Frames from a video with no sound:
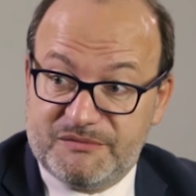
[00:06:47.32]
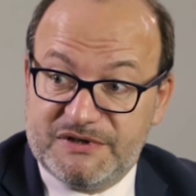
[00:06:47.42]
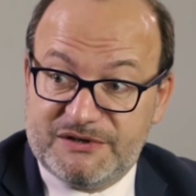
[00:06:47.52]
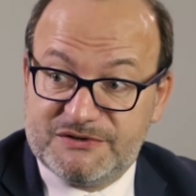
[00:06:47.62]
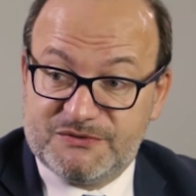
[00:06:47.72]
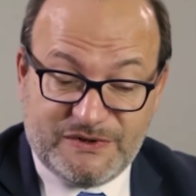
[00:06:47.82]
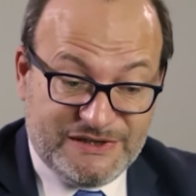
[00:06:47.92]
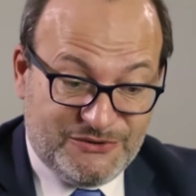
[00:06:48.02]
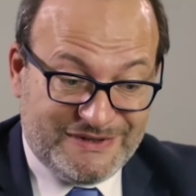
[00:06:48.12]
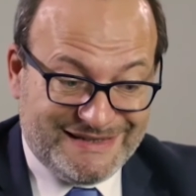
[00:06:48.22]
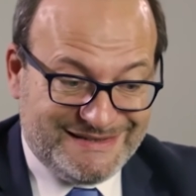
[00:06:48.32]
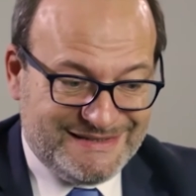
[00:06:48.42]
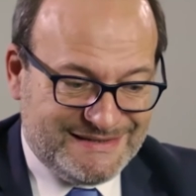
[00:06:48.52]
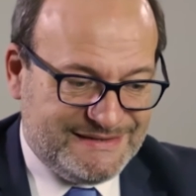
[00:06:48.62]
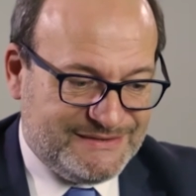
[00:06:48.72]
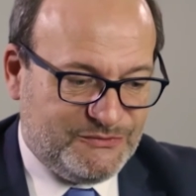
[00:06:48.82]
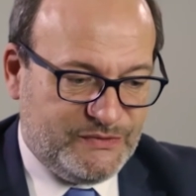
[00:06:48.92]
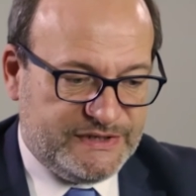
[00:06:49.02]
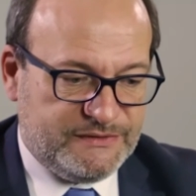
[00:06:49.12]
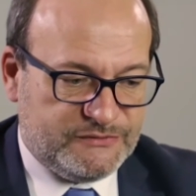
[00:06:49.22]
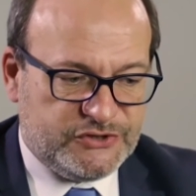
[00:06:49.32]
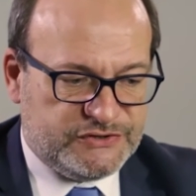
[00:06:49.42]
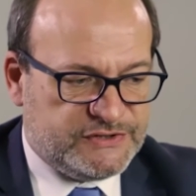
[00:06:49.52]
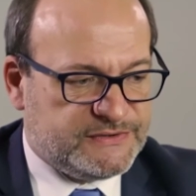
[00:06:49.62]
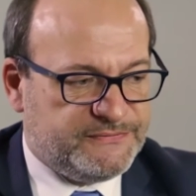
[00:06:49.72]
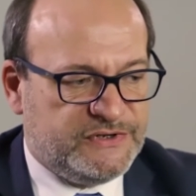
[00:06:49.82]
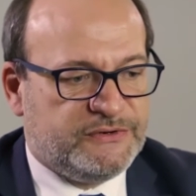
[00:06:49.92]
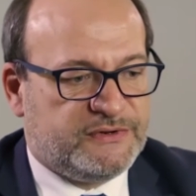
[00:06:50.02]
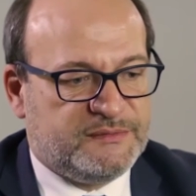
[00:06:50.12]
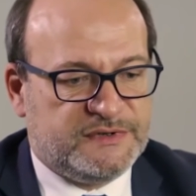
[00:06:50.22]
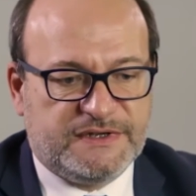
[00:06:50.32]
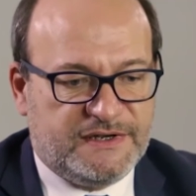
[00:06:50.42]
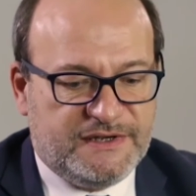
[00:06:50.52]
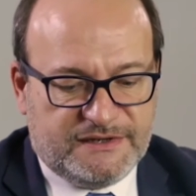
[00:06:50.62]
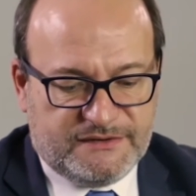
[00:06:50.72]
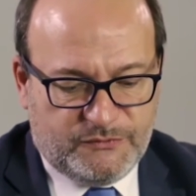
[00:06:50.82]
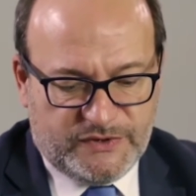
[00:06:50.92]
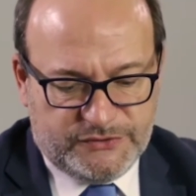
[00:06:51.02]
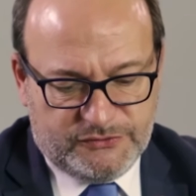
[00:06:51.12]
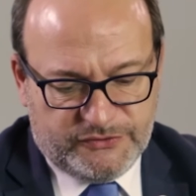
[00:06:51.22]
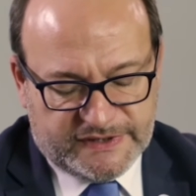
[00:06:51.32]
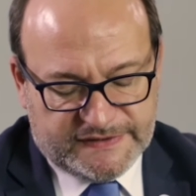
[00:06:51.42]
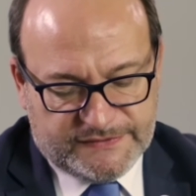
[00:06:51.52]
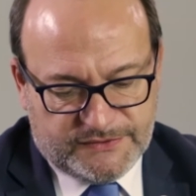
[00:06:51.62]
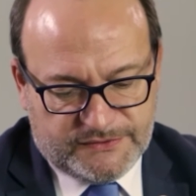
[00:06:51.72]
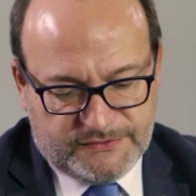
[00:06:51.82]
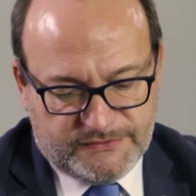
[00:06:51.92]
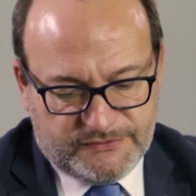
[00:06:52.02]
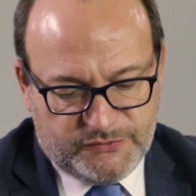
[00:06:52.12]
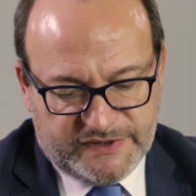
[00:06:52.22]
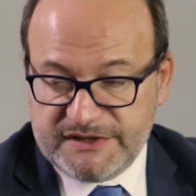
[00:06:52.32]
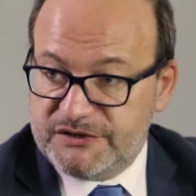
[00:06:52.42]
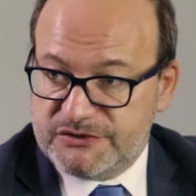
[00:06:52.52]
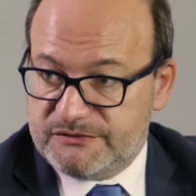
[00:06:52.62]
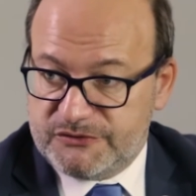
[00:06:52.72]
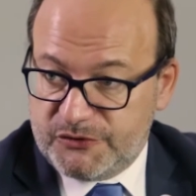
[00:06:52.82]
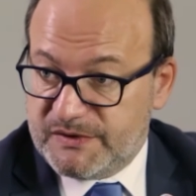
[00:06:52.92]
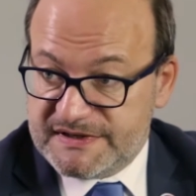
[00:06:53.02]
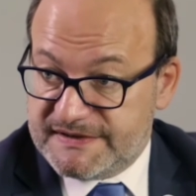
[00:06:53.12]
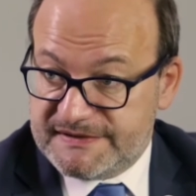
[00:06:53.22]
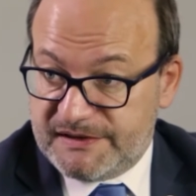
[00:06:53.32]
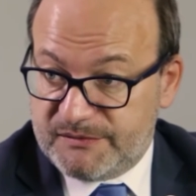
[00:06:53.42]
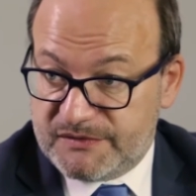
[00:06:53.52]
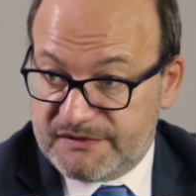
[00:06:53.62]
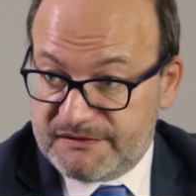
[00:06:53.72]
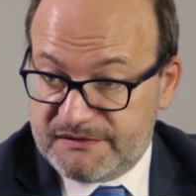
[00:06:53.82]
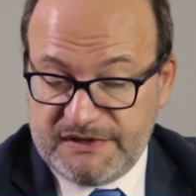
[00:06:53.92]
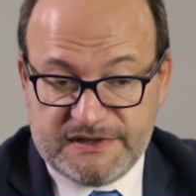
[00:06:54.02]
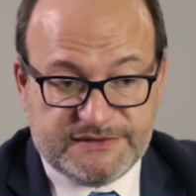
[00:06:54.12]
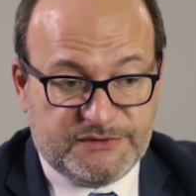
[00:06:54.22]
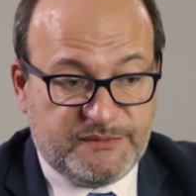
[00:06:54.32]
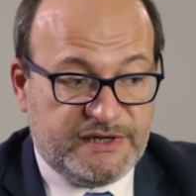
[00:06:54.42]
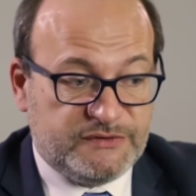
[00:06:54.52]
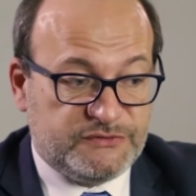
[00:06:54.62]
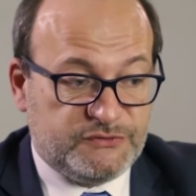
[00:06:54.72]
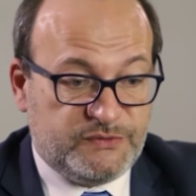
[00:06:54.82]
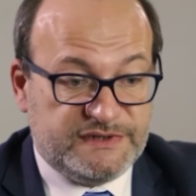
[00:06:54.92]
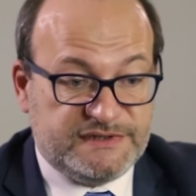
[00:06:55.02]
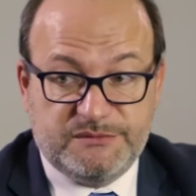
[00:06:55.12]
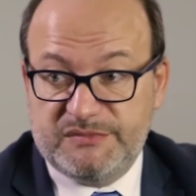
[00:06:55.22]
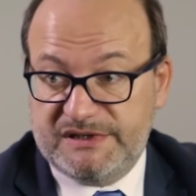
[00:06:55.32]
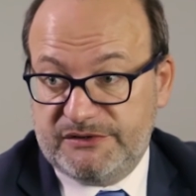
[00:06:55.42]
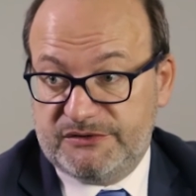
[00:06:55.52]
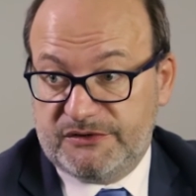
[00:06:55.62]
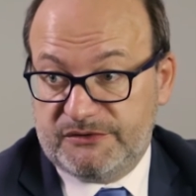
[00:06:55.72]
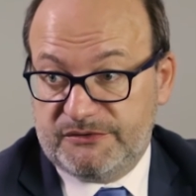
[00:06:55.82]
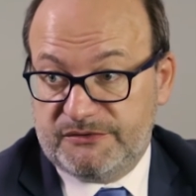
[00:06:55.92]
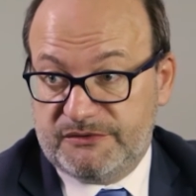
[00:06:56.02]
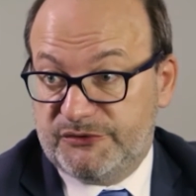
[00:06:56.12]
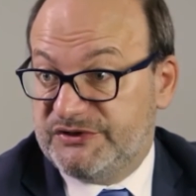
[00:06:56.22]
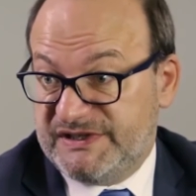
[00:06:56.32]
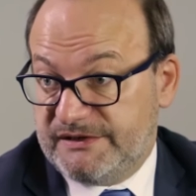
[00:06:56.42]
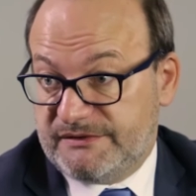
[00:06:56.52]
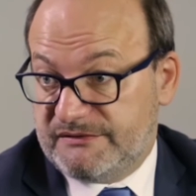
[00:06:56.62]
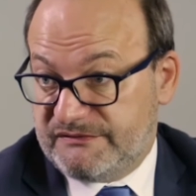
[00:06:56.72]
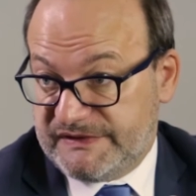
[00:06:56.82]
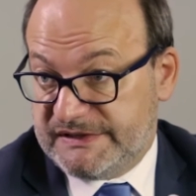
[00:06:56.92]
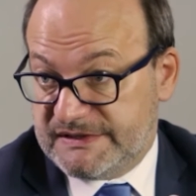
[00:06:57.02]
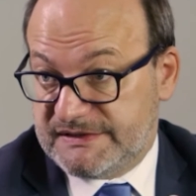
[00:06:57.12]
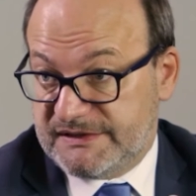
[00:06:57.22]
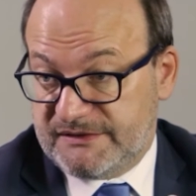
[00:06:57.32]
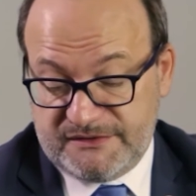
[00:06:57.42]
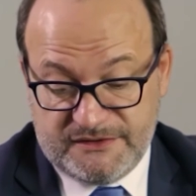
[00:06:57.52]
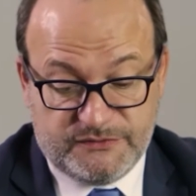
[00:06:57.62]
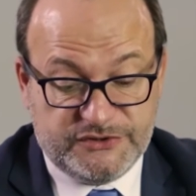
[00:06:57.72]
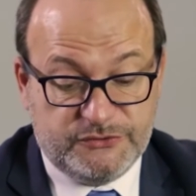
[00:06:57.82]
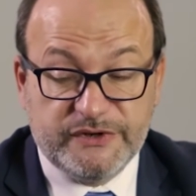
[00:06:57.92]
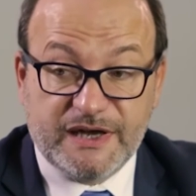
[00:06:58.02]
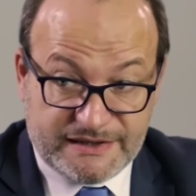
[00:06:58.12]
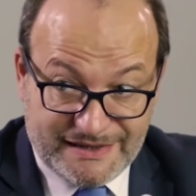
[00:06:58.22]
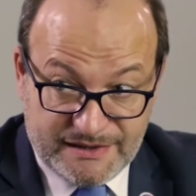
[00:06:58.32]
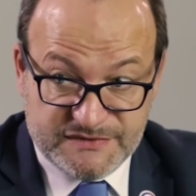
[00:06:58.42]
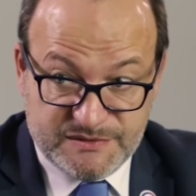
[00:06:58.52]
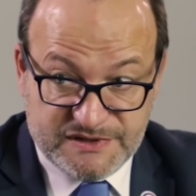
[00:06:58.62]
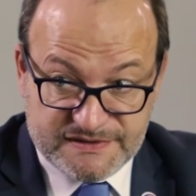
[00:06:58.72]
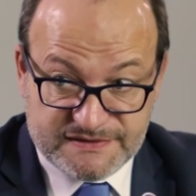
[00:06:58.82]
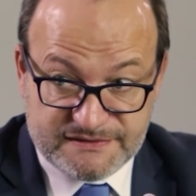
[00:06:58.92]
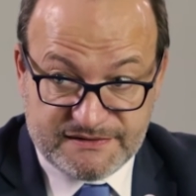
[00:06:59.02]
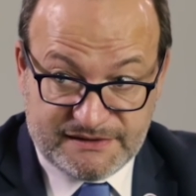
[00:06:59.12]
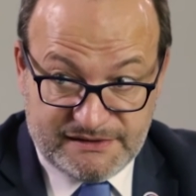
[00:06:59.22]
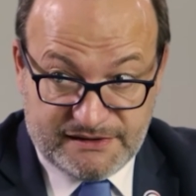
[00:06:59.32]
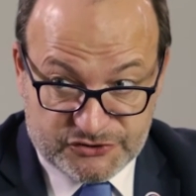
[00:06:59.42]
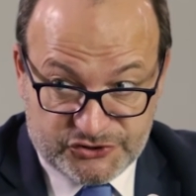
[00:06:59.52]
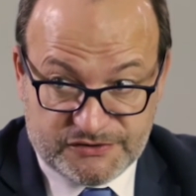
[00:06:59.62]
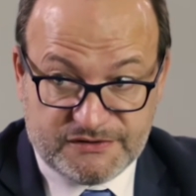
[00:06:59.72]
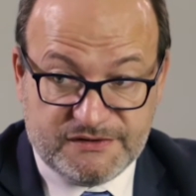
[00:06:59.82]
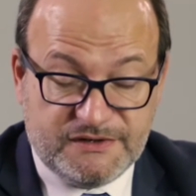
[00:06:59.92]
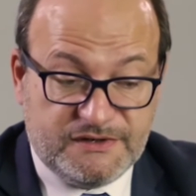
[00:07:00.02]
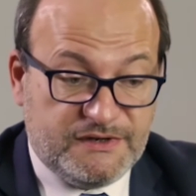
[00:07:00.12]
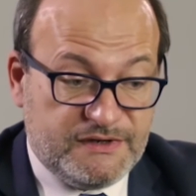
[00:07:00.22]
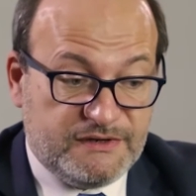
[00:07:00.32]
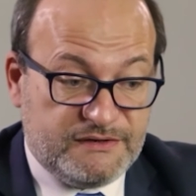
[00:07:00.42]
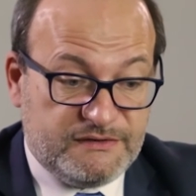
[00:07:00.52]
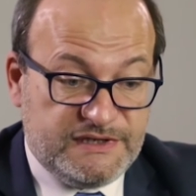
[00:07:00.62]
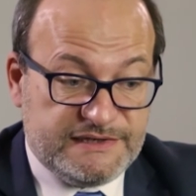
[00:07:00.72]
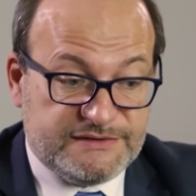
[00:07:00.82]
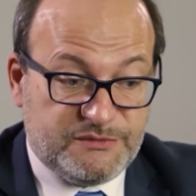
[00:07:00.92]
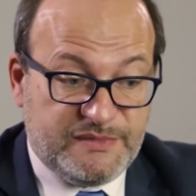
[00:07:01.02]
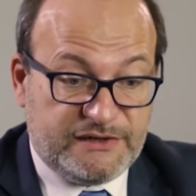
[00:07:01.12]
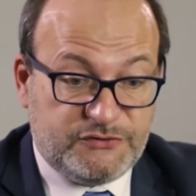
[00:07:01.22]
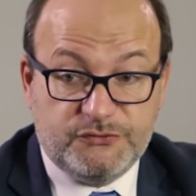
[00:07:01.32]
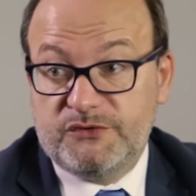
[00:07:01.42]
because we know that this is a way to just a figure. I mean, when you look at the UN system, mm-hmm. it's about $20 billion a year financing. Mm-hmm. When you look at MDBs at large, it's about